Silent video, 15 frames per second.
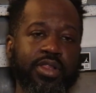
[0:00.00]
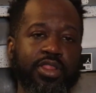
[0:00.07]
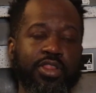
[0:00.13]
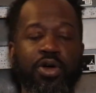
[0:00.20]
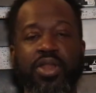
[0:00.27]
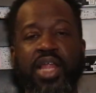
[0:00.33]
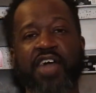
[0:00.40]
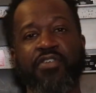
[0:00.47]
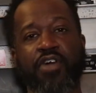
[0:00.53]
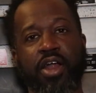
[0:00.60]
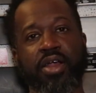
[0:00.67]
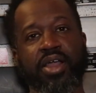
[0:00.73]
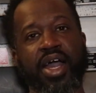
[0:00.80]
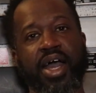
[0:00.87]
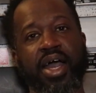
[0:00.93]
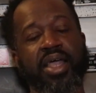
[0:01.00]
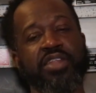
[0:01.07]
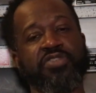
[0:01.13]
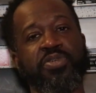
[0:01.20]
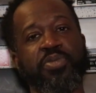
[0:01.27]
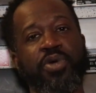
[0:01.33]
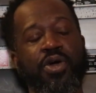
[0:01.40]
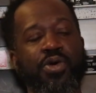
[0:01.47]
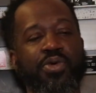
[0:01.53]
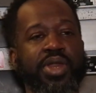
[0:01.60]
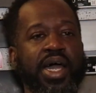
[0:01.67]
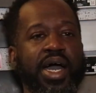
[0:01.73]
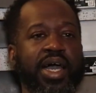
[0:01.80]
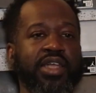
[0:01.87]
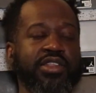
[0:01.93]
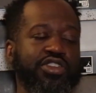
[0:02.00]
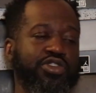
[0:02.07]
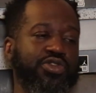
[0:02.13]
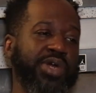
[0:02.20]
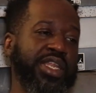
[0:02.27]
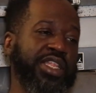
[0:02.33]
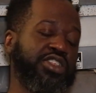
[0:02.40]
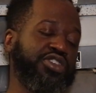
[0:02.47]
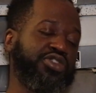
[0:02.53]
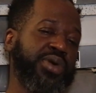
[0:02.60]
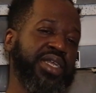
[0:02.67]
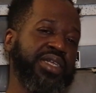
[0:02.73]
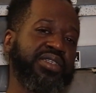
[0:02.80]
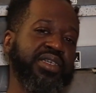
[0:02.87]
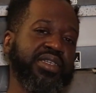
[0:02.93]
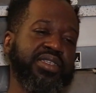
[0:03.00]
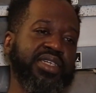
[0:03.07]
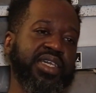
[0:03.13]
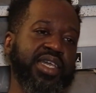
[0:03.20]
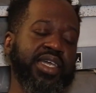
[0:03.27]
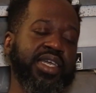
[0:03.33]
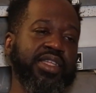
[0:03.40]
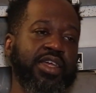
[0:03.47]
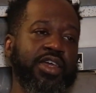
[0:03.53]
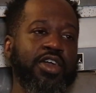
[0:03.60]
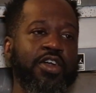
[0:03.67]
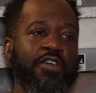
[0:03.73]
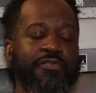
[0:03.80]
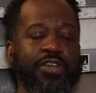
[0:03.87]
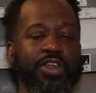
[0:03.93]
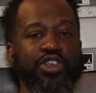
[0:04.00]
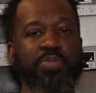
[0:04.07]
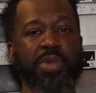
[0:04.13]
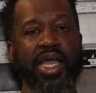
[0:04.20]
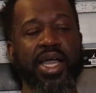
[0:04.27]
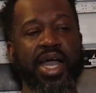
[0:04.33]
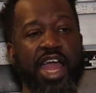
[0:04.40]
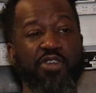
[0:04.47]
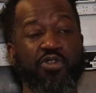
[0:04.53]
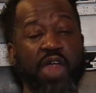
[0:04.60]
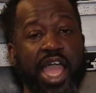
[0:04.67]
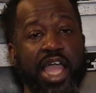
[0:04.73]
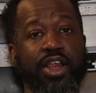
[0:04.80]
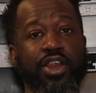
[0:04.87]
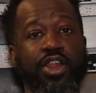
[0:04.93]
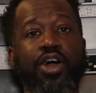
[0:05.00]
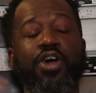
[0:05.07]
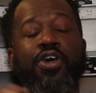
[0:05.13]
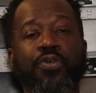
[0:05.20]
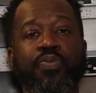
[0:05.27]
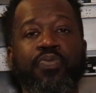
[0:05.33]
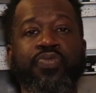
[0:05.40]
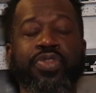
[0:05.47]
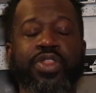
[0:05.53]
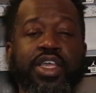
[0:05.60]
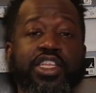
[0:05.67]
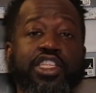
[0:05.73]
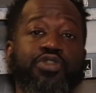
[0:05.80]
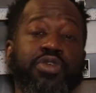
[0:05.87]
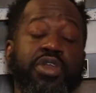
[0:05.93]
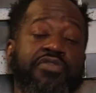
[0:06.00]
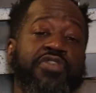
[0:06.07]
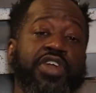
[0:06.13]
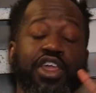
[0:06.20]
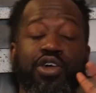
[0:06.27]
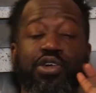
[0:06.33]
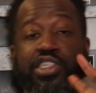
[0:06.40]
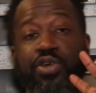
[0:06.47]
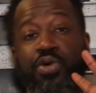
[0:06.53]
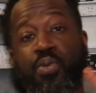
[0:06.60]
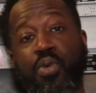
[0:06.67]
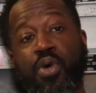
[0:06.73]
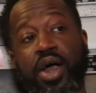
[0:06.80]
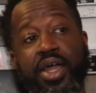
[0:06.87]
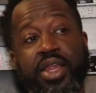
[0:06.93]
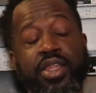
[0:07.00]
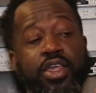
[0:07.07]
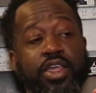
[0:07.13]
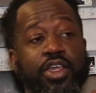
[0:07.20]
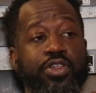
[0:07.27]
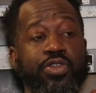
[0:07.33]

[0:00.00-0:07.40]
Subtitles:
Live archives from 09 to 2016, featuring my guy Rack Low. It's 3 videos in one.